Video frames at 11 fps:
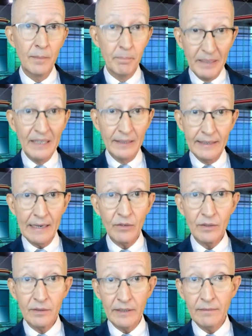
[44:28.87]
building out
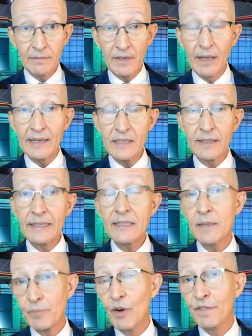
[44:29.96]
clients'
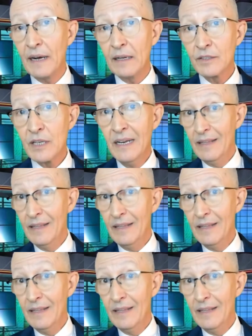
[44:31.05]
LinkedIn profiles.